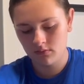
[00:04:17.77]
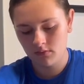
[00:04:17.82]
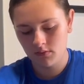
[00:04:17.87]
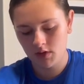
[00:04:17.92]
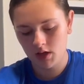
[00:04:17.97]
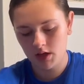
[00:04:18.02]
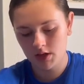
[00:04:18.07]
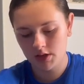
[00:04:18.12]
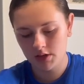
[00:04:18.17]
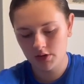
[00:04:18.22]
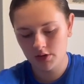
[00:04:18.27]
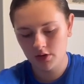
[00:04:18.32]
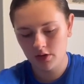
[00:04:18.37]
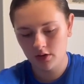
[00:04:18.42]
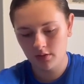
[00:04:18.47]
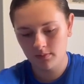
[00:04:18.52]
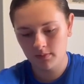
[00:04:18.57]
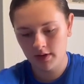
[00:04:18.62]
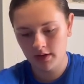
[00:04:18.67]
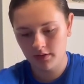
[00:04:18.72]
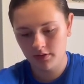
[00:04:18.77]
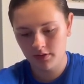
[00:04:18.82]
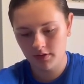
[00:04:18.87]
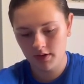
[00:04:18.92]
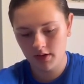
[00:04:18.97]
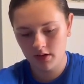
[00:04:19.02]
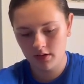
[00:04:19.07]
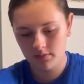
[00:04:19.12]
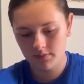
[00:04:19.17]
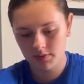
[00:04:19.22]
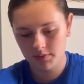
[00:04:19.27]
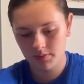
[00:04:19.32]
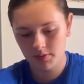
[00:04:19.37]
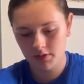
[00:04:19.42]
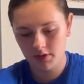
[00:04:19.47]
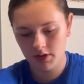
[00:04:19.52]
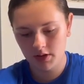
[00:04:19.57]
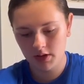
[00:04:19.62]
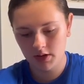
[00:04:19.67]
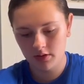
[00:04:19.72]
I just took my thumbs, put
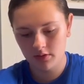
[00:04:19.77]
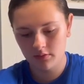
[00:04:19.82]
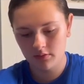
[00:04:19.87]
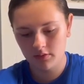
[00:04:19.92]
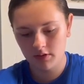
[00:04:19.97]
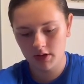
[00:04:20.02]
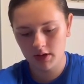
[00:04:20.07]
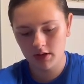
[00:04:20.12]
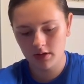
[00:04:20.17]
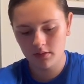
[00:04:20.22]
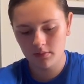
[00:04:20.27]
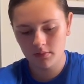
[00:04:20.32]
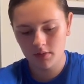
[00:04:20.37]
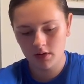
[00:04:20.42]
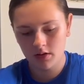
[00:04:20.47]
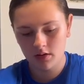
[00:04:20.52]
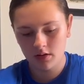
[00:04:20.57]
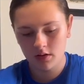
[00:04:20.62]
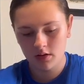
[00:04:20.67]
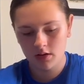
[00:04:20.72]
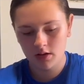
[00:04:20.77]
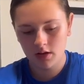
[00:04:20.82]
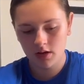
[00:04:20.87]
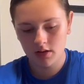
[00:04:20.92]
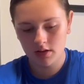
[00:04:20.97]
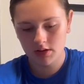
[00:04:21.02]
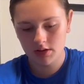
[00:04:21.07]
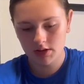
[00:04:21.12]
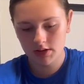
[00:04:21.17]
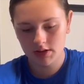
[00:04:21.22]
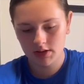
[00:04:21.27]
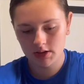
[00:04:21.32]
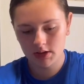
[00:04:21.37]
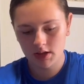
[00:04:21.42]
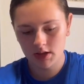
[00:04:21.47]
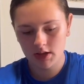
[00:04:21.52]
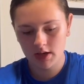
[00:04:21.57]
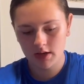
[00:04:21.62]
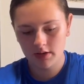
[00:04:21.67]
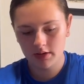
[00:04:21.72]
it in the rim, and then just sit
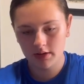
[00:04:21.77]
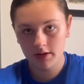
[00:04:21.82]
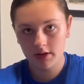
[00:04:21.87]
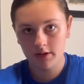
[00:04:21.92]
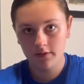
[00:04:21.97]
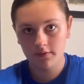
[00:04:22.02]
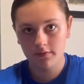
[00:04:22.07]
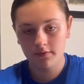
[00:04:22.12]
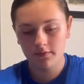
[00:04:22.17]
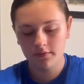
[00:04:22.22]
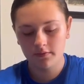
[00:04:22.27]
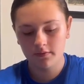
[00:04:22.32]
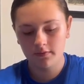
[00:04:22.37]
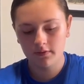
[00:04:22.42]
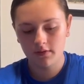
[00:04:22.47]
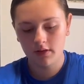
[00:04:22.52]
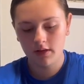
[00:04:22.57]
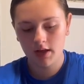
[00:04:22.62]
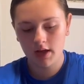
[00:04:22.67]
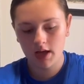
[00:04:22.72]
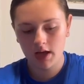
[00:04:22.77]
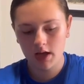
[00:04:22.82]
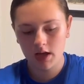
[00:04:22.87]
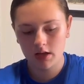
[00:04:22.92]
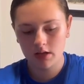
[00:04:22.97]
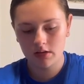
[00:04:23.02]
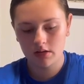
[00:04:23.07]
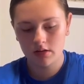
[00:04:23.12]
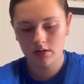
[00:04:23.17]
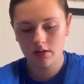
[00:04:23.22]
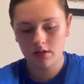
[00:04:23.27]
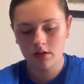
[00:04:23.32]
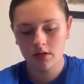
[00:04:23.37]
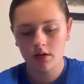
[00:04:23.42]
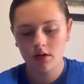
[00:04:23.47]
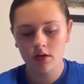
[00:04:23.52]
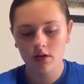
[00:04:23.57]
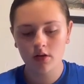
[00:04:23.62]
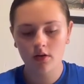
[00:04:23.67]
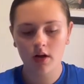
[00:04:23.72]
it down in there flat.
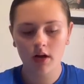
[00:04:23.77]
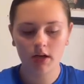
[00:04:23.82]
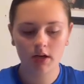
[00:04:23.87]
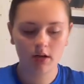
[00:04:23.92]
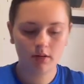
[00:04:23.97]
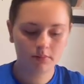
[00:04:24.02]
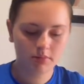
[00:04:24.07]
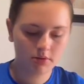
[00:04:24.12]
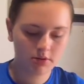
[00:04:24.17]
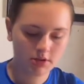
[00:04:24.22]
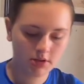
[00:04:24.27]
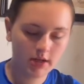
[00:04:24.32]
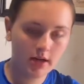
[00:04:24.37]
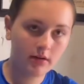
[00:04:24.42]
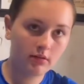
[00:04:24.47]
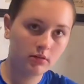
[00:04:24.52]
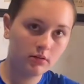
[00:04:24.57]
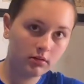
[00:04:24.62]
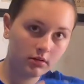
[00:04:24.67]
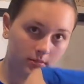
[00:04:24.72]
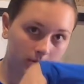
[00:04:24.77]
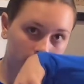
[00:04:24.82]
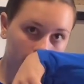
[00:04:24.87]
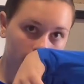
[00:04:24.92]
Do I need to push it down a little bit?